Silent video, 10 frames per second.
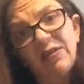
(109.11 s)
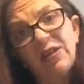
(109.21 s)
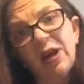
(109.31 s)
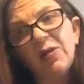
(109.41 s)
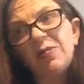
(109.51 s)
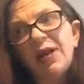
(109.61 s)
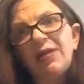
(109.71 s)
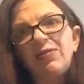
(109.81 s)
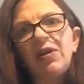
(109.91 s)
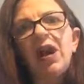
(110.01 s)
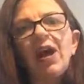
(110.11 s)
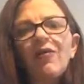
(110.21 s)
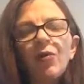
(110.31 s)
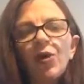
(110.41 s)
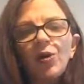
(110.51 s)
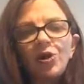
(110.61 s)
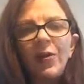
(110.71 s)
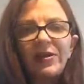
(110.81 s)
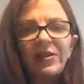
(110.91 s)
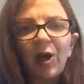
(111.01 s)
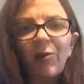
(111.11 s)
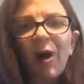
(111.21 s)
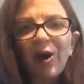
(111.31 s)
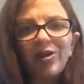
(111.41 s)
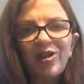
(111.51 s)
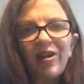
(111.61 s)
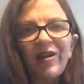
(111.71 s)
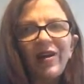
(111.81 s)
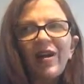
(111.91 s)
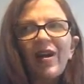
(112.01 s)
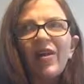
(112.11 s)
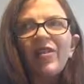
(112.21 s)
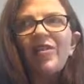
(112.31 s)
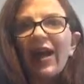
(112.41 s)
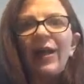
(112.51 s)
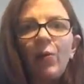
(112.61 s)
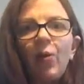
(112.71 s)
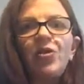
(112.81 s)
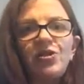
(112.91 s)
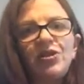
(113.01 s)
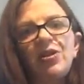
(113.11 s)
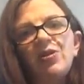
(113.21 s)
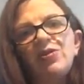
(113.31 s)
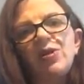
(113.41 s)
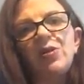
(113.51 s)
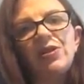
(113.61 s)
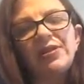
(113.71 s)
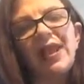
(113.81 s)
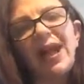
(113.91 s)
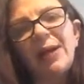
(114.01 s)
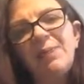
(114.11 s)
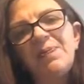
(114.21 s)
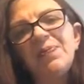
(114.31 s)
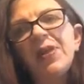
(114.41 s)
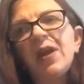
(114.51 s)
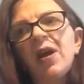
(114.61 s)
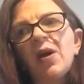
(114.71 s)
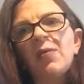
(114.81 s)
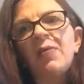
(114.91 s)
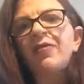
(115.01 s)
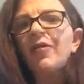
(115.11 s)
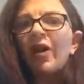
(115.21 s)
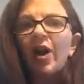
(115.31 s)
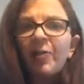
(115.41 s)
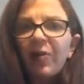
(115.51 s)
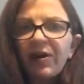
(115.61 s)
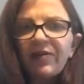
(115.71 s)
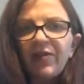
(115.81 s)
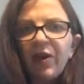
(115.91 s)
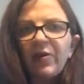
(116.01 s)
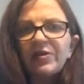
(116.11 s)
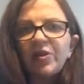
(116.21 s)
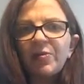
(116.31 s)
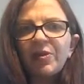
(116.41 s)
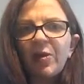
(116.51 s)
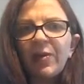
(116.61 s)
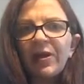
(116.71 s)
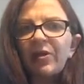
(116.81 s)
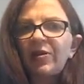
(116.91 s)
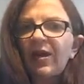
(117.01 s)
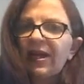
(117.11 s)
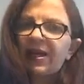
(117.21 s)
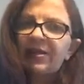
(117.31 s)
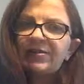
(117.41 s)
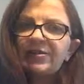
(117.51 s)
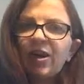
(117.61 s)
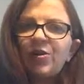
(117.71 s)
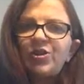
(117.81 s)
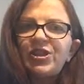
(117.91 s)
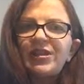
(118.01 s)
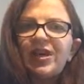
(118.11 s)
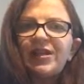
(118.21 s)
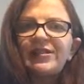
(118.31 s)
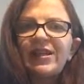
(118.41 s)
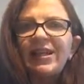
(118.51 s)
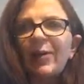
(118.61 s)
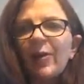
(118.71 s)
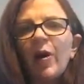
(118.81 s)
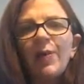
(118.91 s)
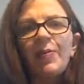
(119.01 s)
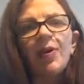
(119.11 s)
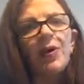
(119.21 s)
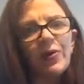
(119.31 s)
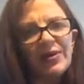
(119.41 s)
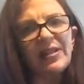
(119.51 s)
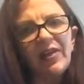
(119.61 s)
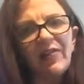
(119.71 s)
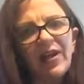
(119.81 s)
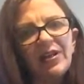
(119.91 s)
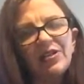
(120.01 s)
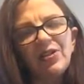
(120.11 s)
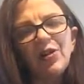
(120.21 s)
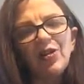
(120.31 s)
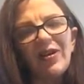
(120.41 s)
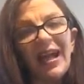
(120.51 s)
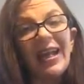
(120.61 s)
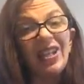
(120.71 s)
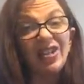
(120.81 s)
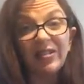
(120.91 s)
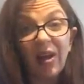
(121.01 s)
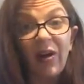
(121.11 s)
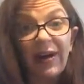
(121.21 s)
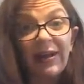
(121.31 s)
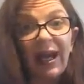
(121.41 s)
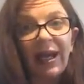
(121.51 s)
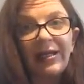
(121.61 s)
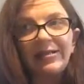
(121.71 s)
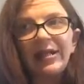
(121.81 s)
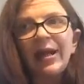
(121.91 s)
you know, they love what you're doing so much that they want to do the same. But for her point of view, it stops her being unique. So she's kind of saying, yeah, but I put all this effort into creating a design and